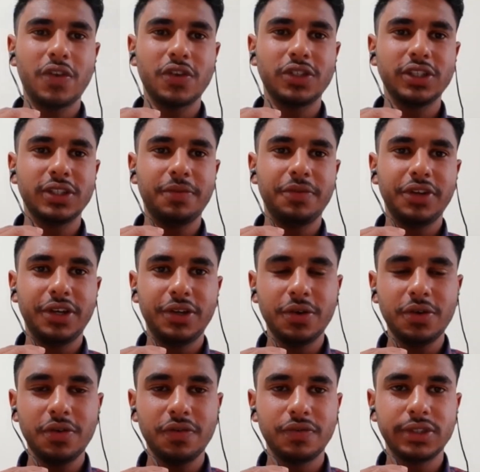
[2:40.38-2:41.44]
watching the
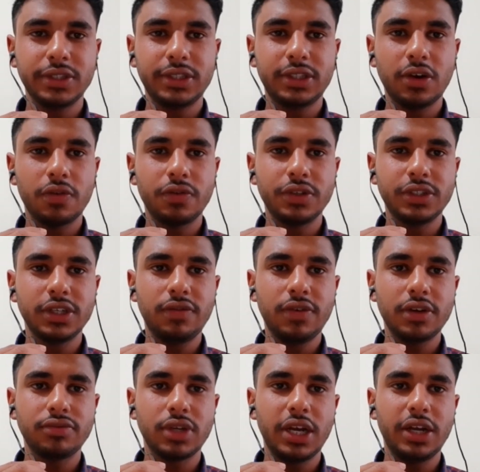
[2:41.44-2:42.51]
video. Visit the official
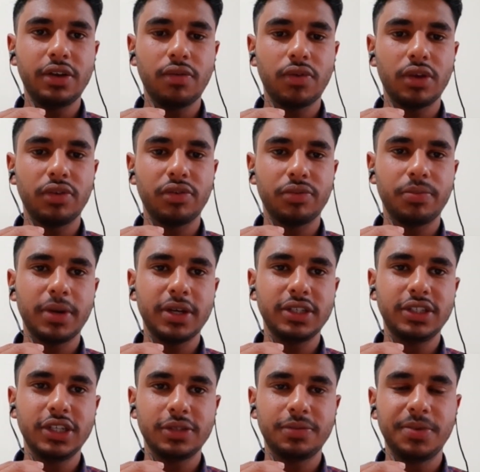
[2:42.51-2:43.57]
website of IFMR
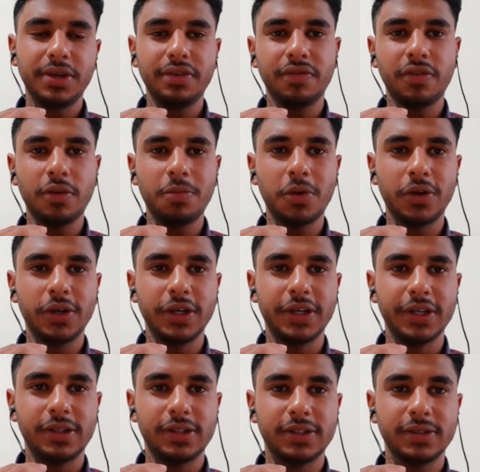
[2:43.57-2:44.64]
GSB for more
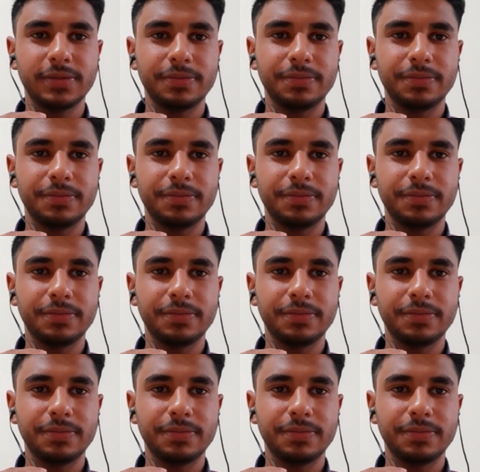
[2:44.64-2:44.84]
details.